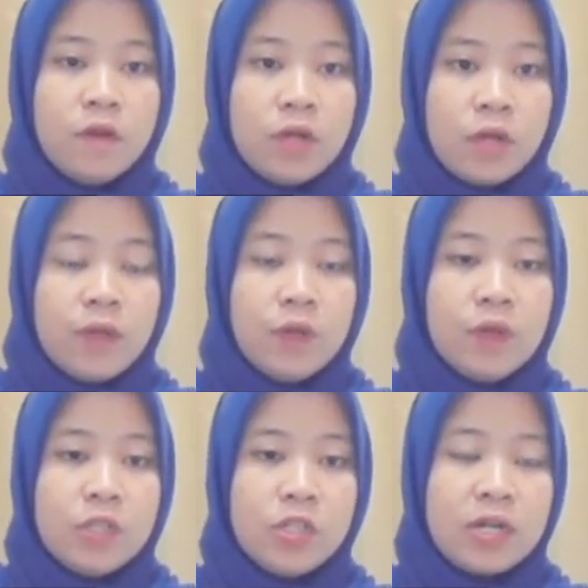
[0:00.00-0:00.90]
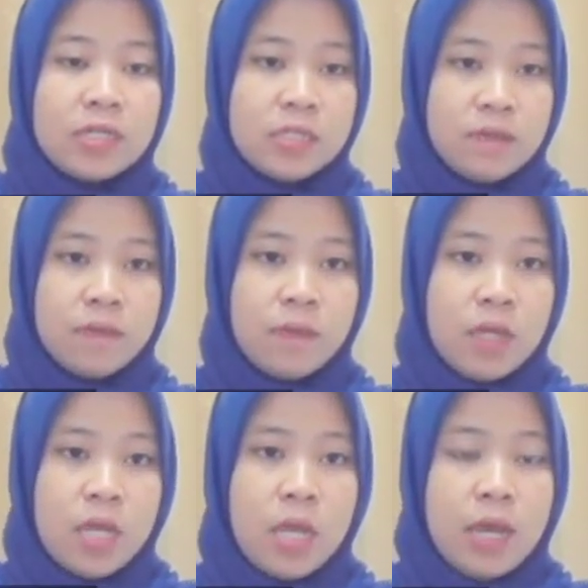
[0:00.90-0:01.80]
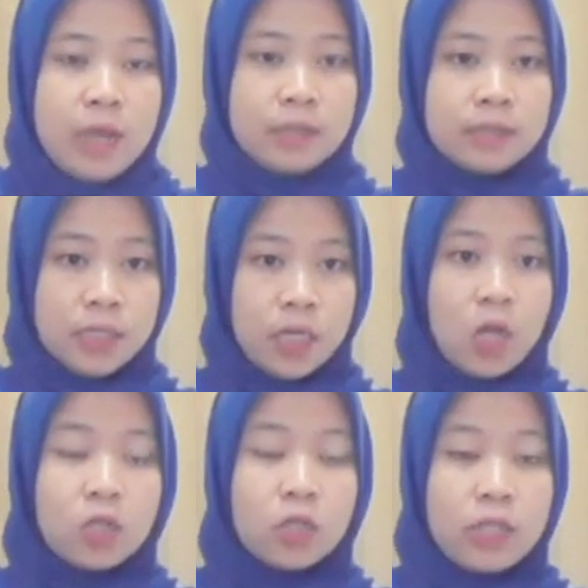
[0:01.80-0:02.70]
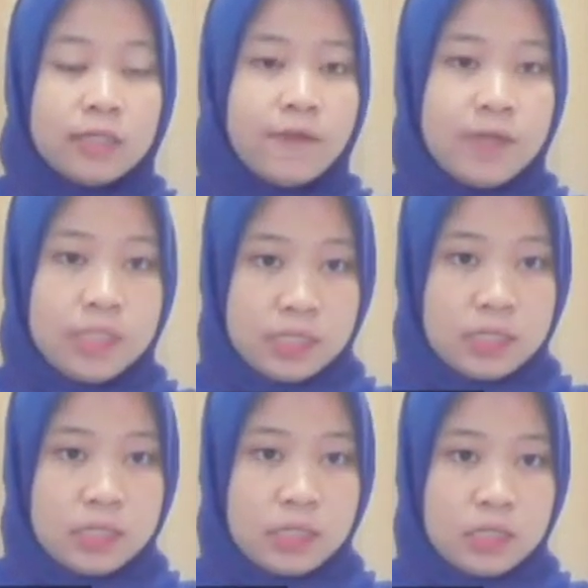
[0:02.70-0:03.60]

Indonesia Custom has online services